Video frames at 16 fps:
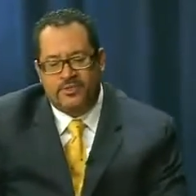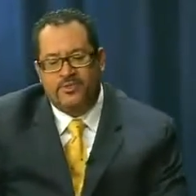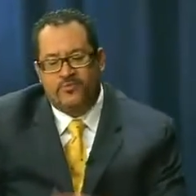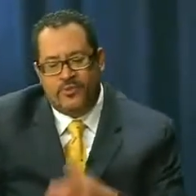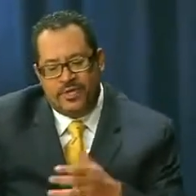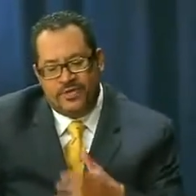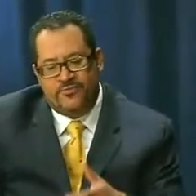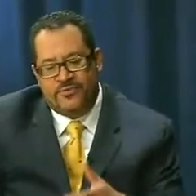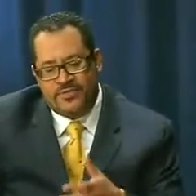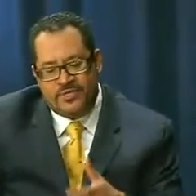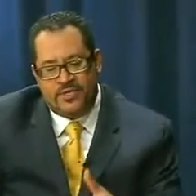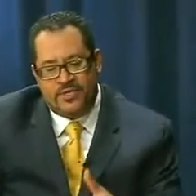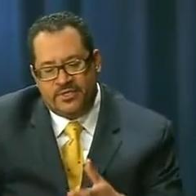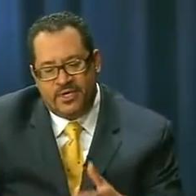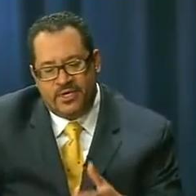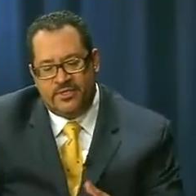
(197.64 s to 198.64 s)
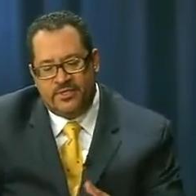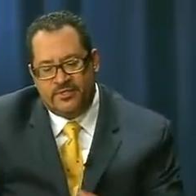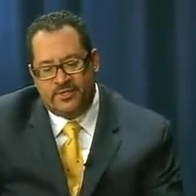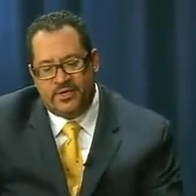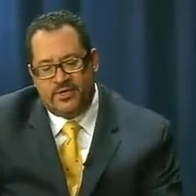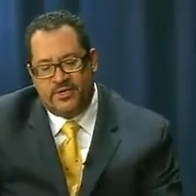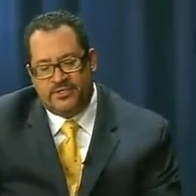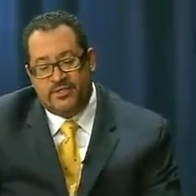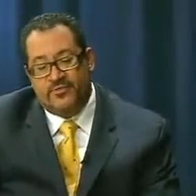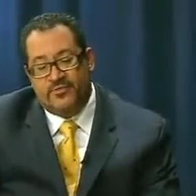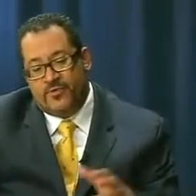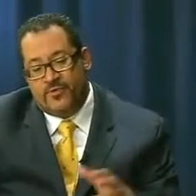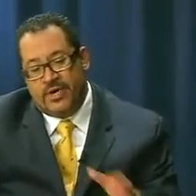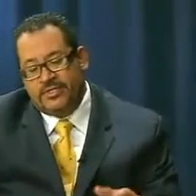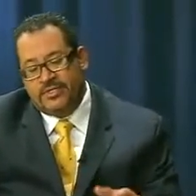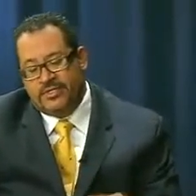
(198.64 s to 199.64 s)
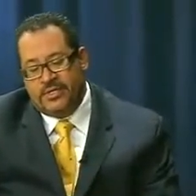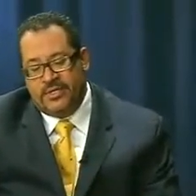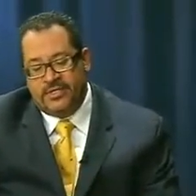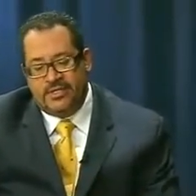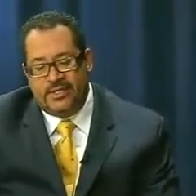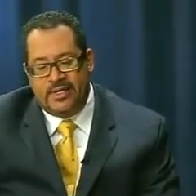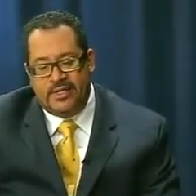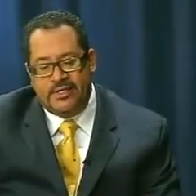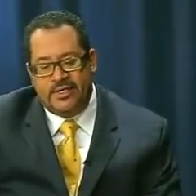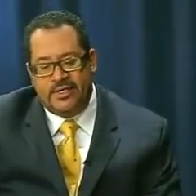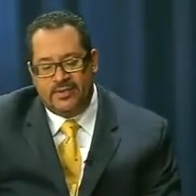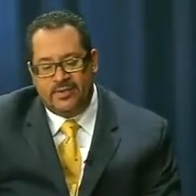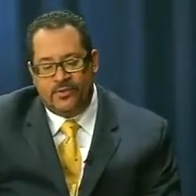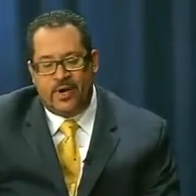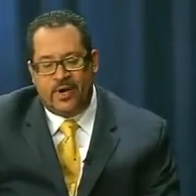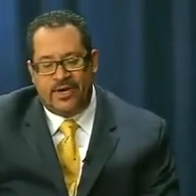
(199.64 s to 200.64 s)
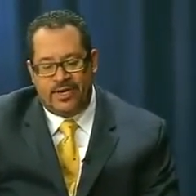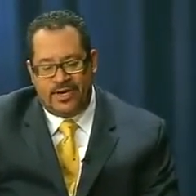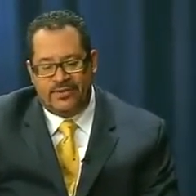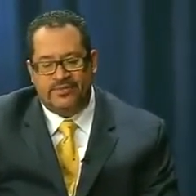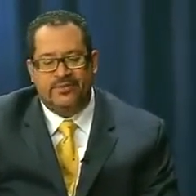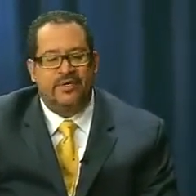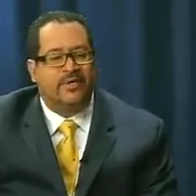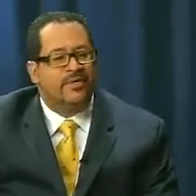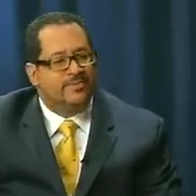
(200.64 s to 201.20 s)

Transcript: to really facilitate civil rights in the White House.